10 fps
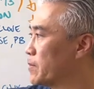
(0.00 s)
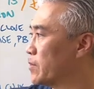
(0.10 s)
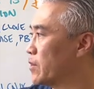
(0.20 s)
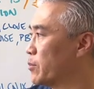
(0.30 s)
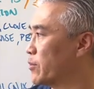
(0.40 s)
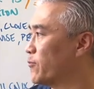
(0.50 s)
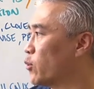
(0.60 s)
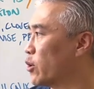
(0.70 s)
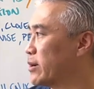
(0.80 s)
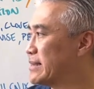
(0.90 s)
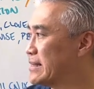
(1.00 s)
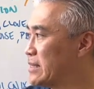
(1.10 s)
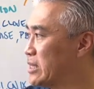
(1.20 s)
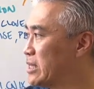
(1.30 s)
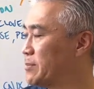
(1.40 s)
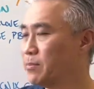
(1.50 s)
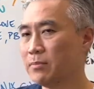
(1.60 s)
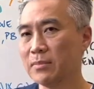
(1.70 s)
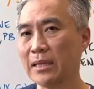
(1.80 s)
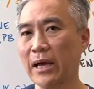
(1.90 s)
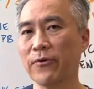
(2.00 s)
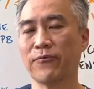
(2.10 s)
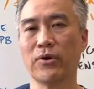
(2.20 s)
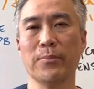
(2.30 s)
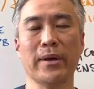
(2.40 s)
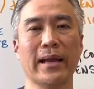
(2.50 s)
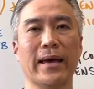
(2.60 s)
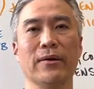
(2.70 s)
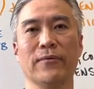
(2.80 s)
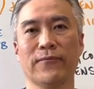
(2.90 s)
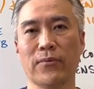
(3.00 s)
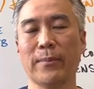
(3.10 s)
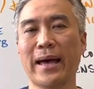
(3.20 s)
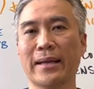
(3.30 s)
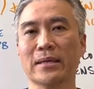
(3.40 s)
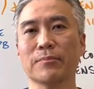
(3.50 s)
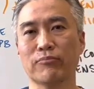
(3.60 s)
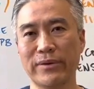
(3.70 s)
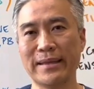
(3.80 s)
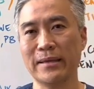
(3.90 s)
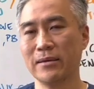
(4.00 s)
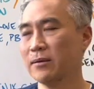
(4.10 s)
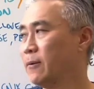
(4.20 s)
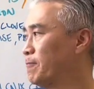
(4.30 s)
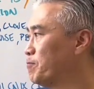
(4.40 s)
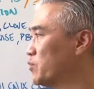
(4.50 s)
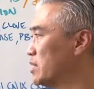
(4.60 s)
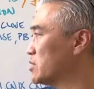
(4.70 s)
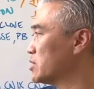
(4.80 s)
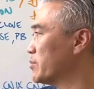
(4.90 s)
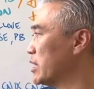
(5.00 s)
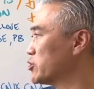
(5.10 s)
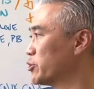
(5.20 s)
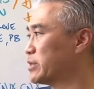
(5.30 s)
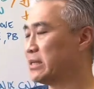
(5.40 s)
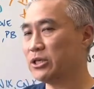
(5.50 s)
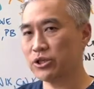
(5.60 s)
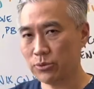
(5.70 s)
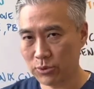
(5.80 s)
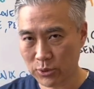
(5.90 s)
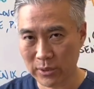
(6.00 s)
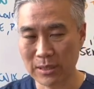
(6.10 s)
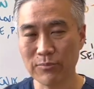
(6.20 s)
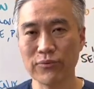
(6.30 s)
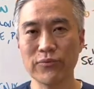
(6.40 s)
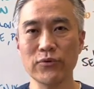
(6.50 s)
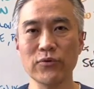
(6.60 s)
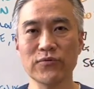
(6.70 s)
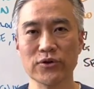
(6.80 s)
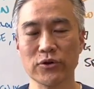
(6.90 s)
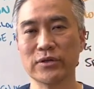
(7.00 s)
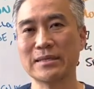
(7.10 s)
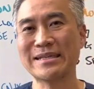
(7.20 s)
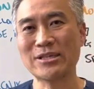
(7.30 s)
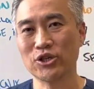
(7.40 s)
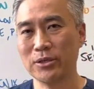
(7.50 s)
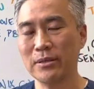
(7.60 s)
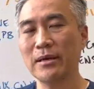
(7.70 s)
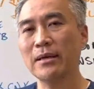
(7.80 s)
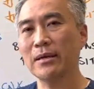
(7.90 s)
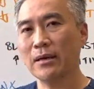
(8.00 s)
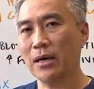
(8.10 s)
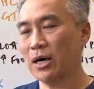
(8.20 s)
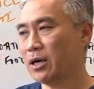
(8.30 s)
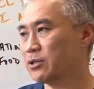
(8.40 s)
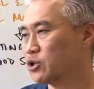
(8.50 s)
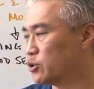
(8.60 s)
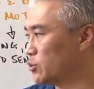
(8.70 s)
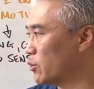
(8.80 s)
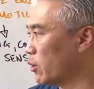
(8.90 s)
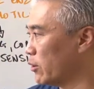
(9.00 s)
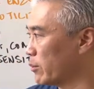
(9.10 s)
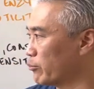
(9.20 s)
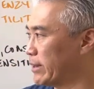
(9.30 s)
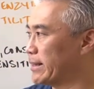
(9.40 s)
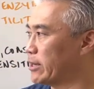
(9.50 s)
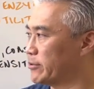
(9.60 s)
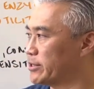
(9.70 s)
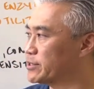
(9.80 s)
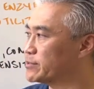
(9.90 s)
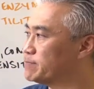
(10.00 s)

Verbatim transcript: Number four, deep diaphragmatic breathing. This is about circulation, which would improve circulation uh, to all the brain areas.